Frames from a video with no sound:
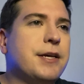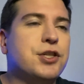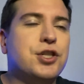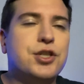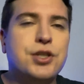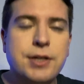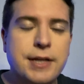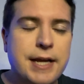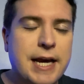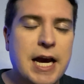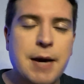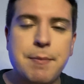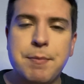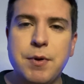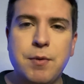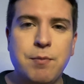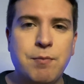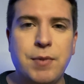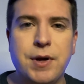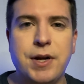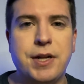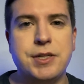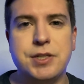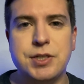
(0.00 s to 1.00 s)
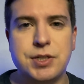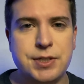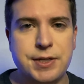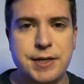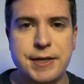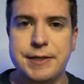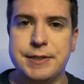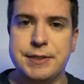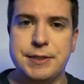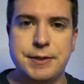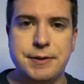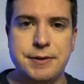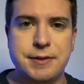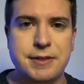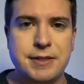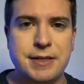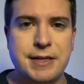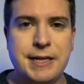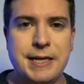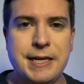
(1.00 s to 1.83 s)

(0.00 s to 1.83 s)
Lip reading: should happen, but it just doesn't.